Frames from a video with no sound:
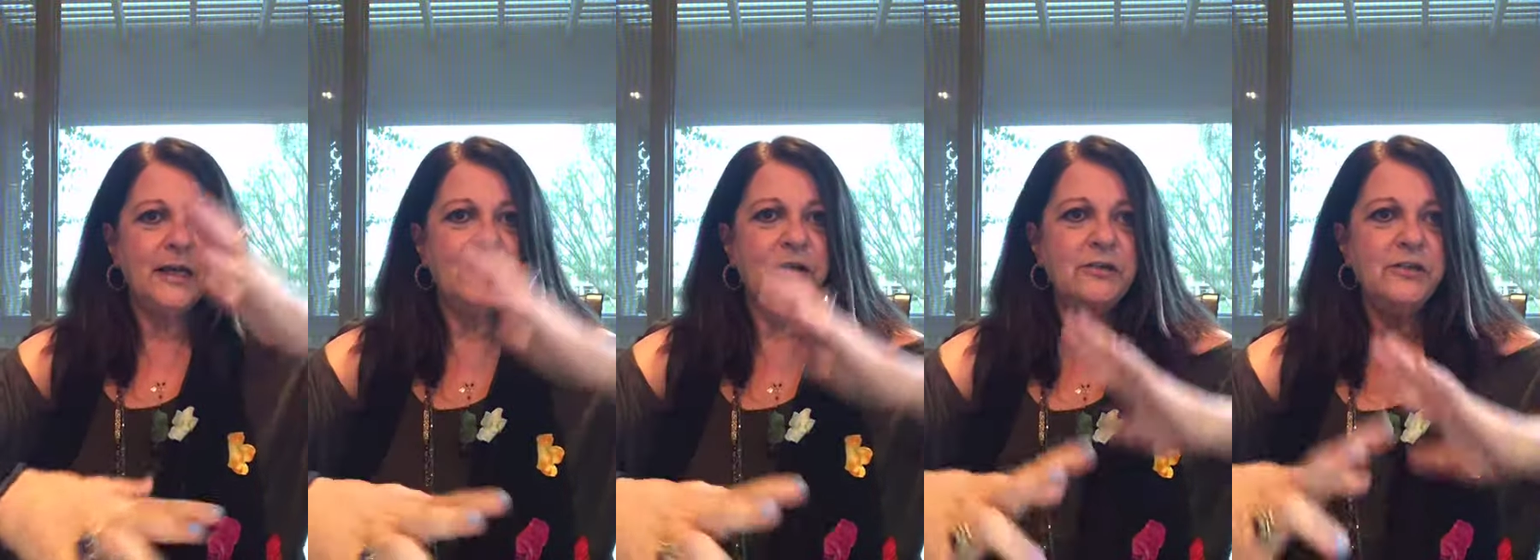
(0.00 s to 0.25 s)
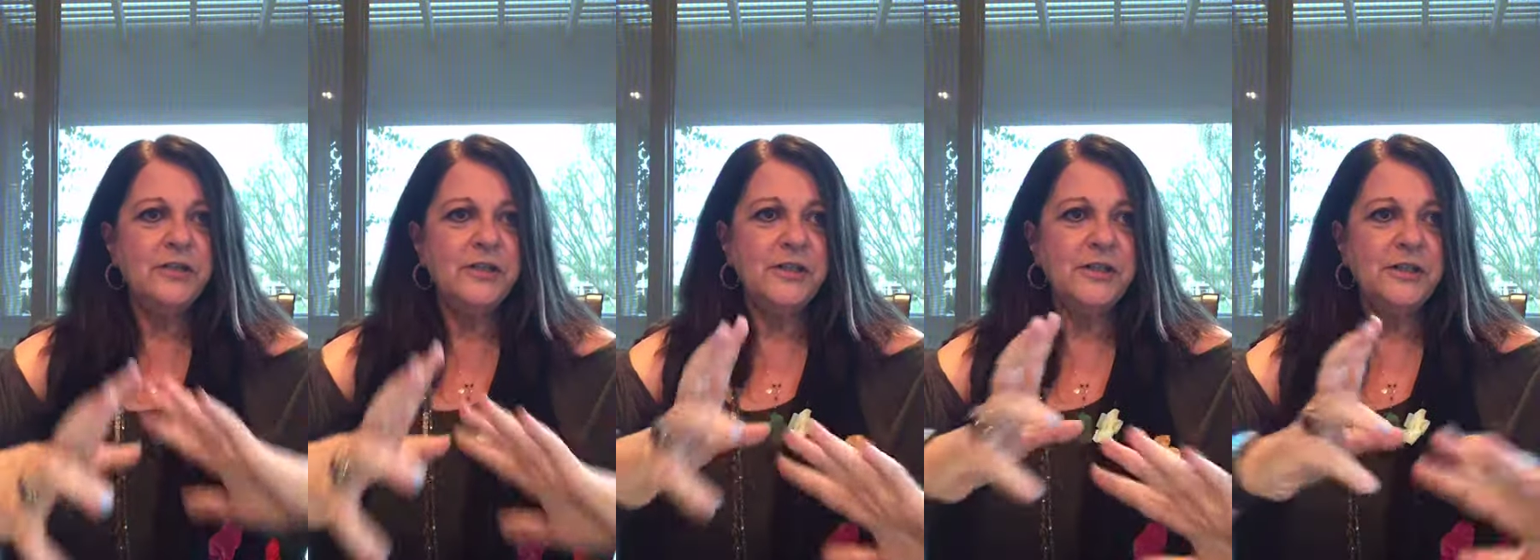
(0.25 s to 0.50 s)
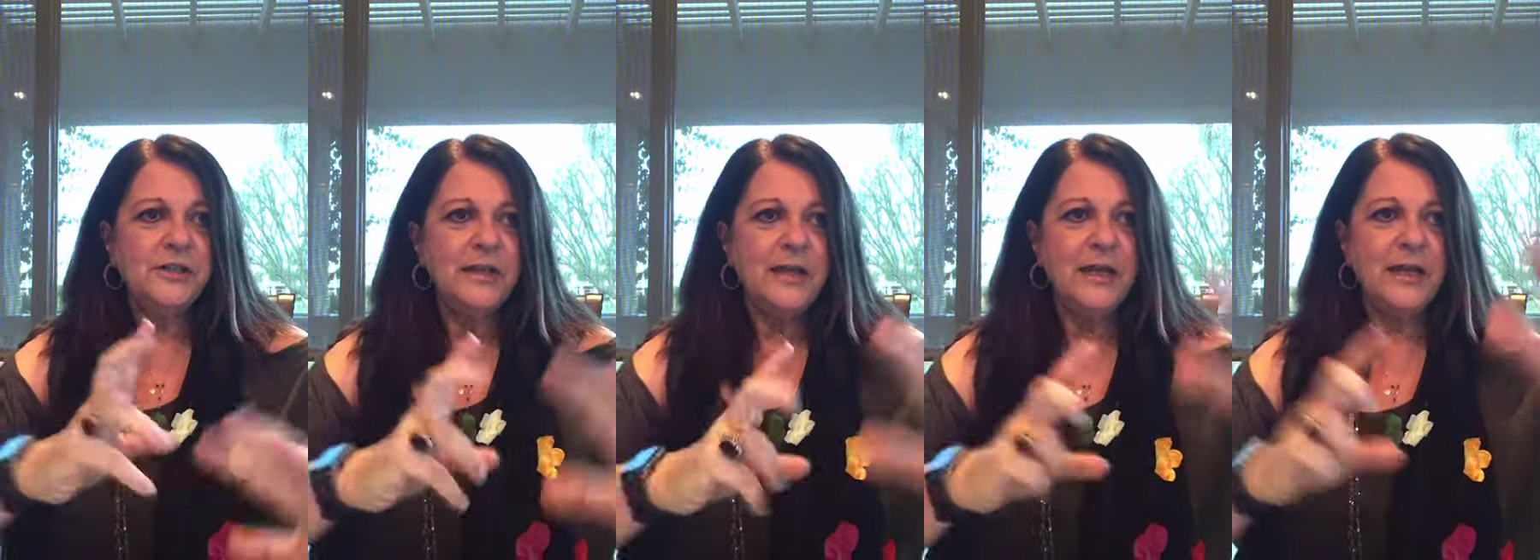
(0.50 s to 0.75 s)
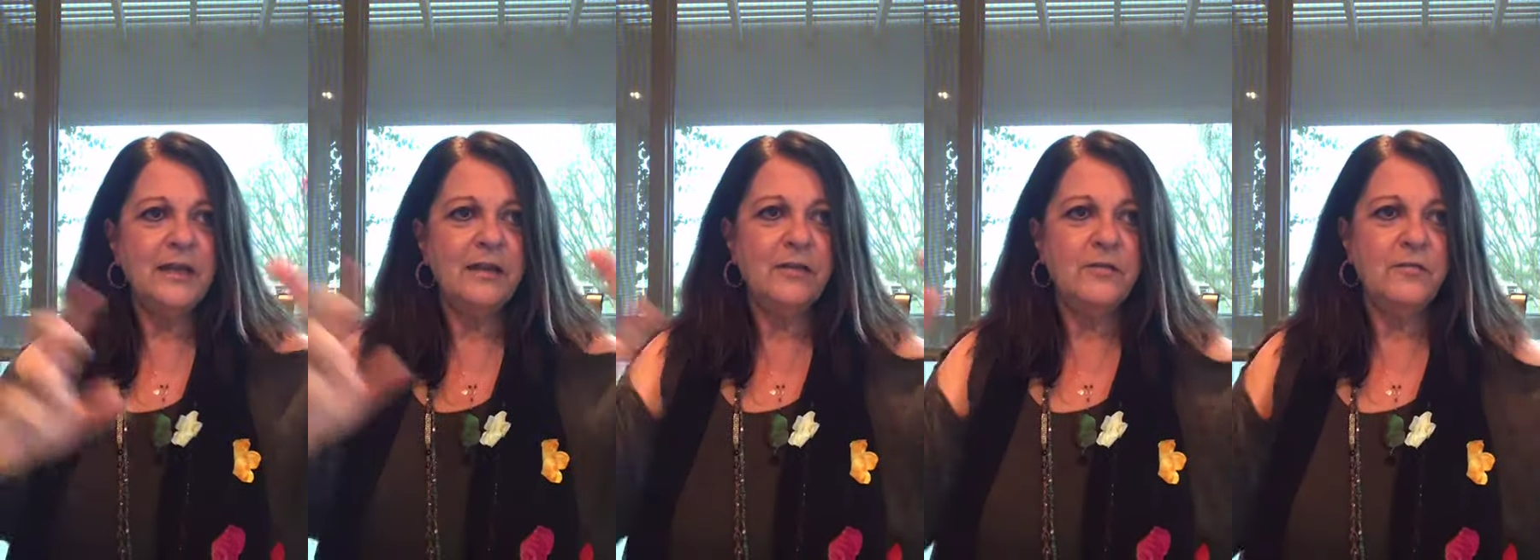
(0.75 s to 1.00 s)
energy of
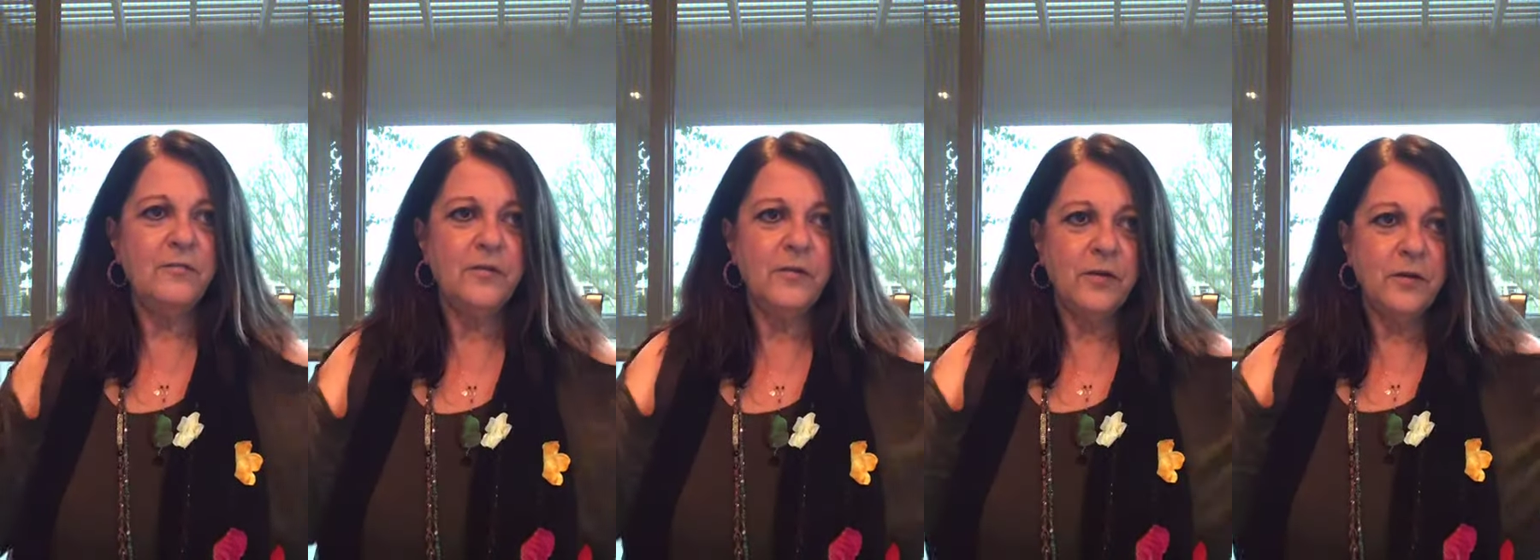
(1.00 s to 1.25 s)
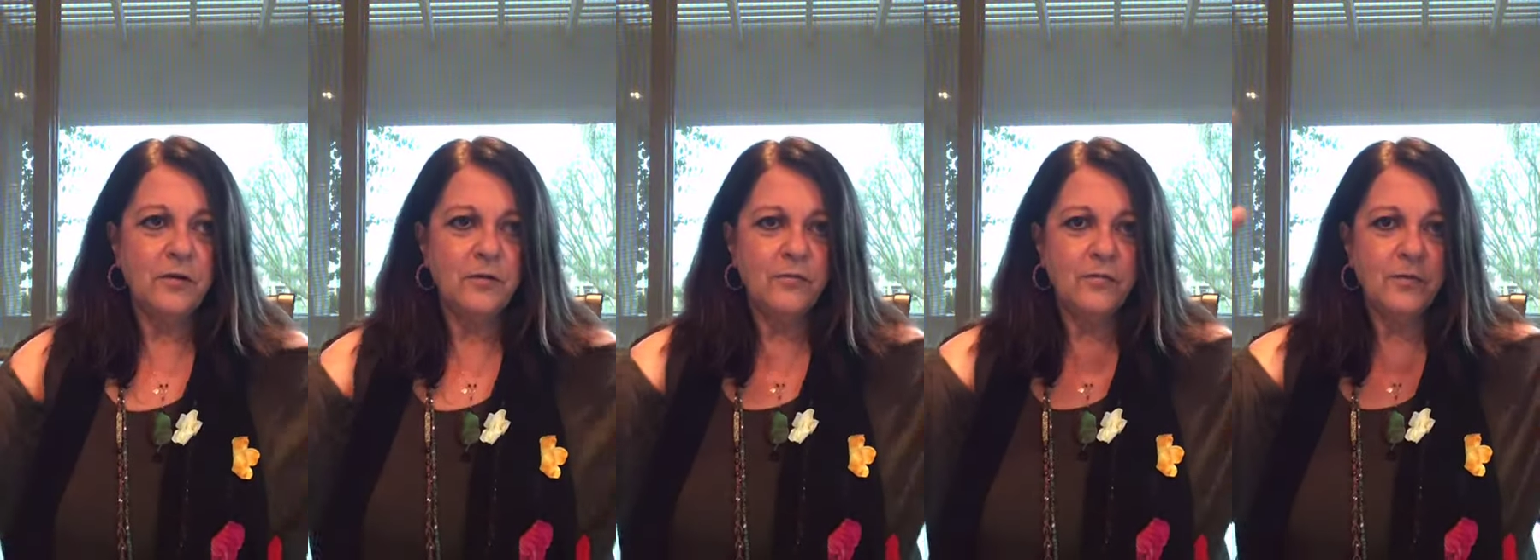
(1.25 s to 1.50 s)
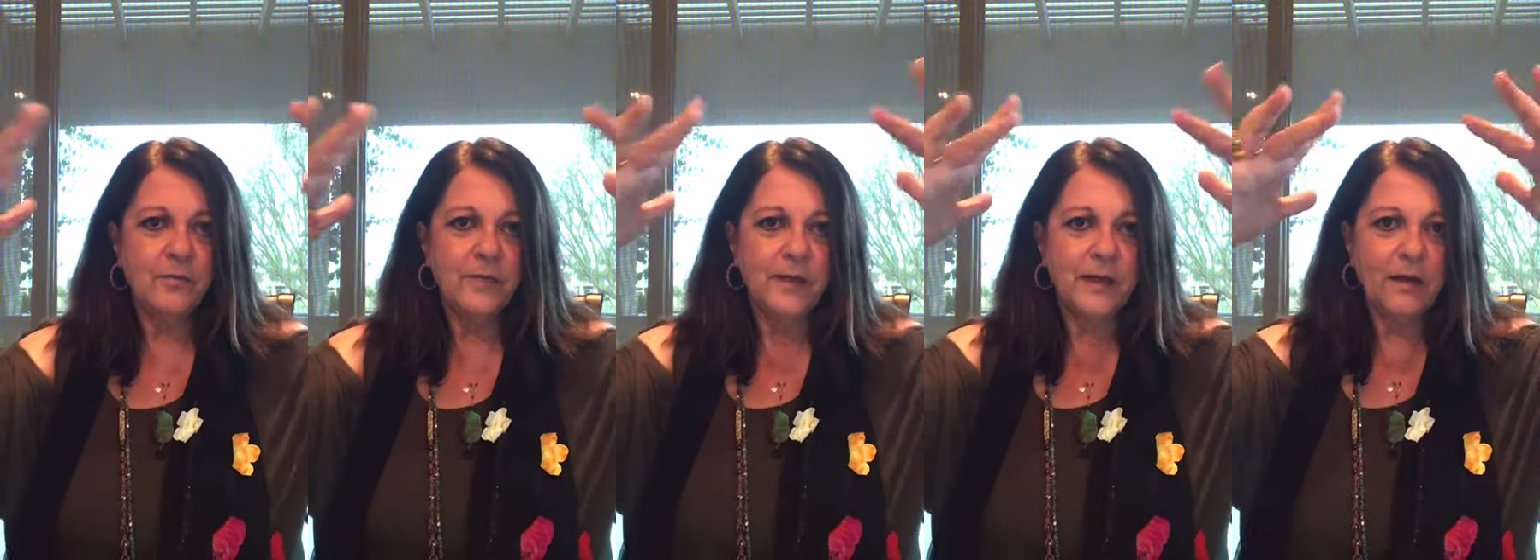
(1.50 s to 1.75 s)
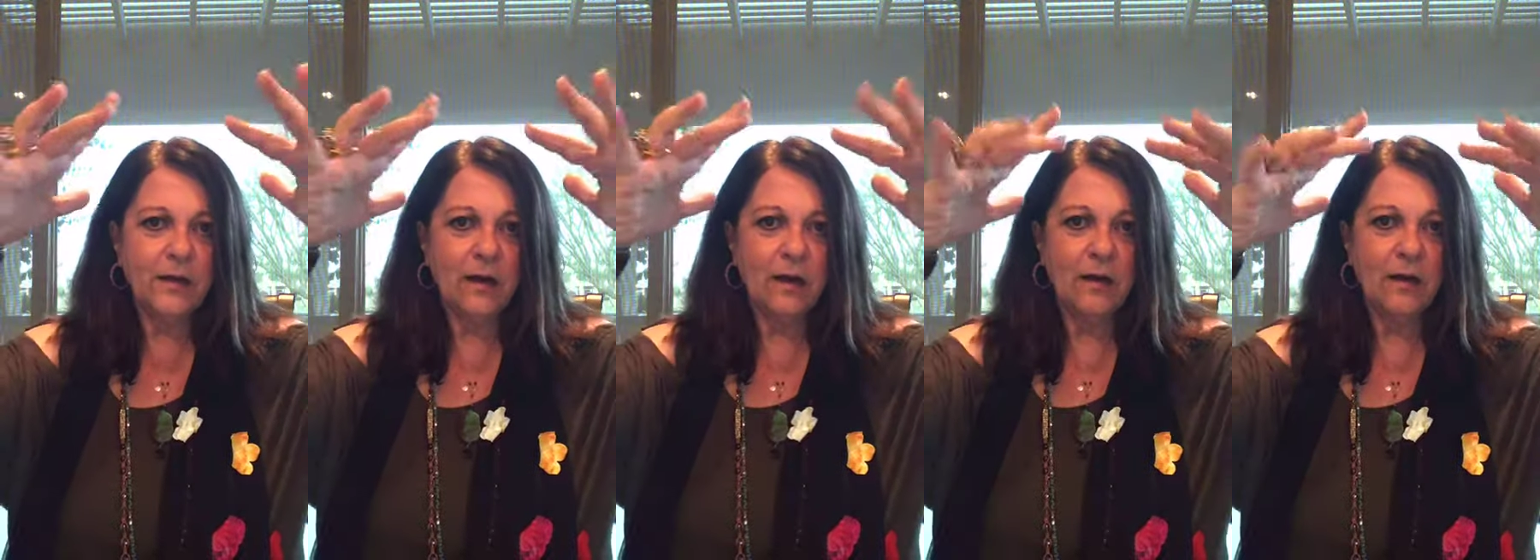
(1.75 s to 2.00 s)
that and the flow from
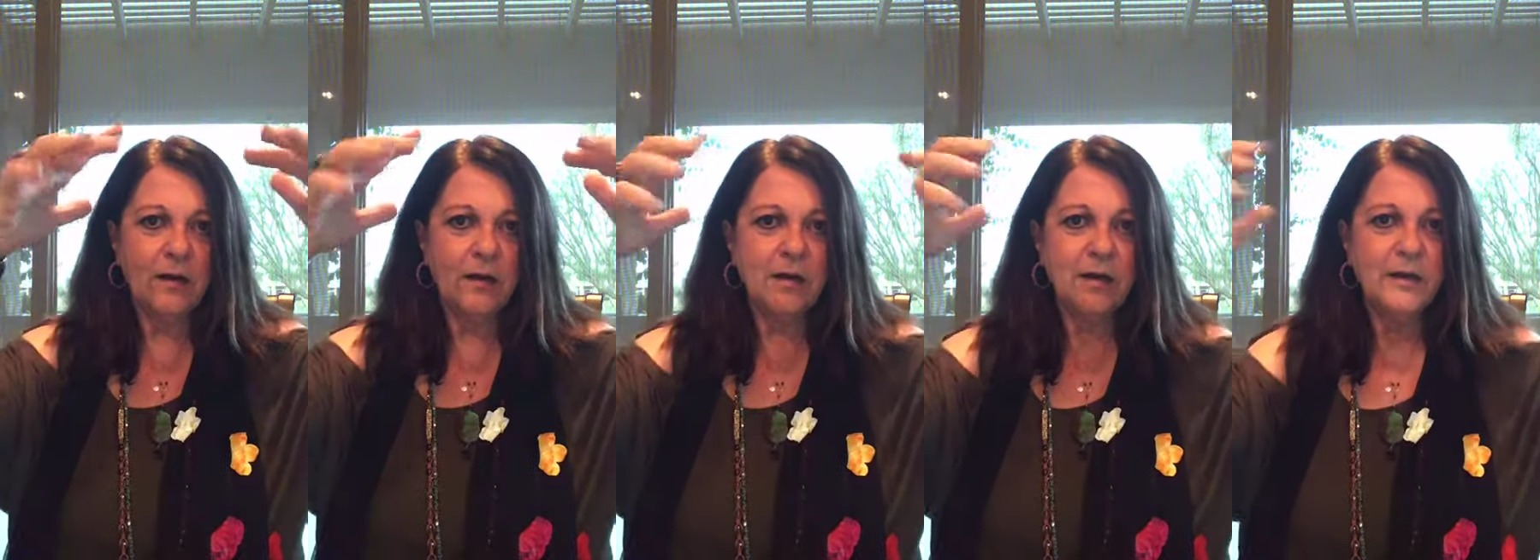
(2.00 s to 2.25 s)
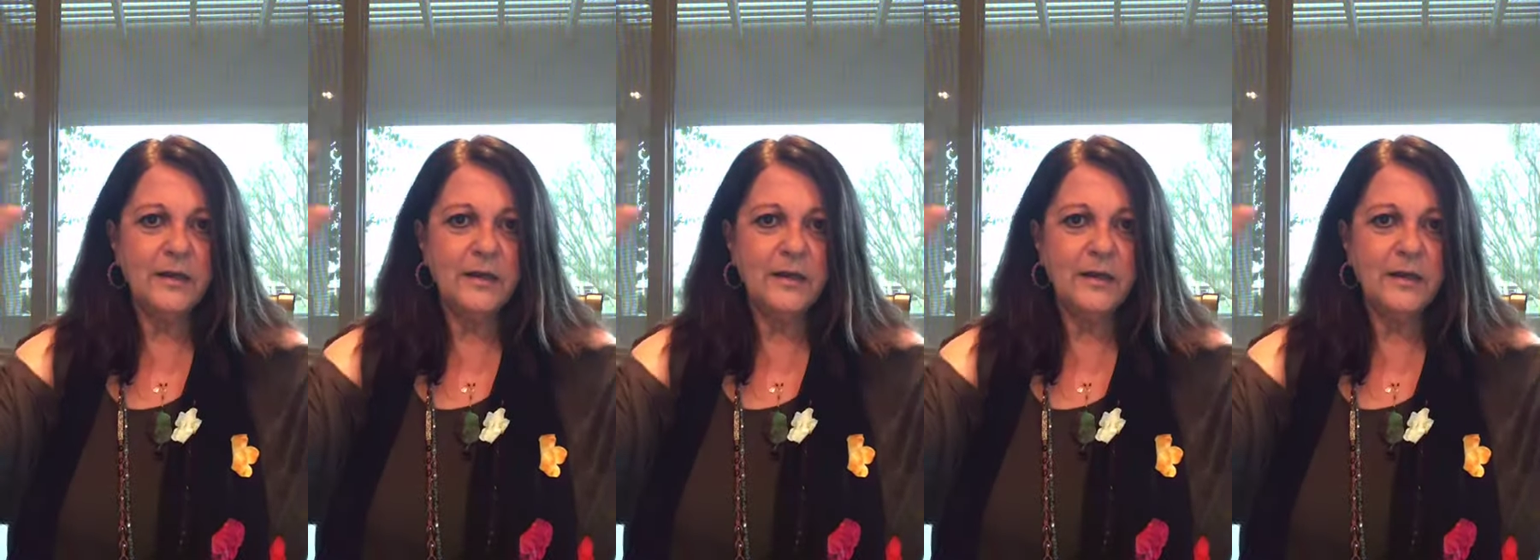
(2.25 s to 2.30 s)
that card,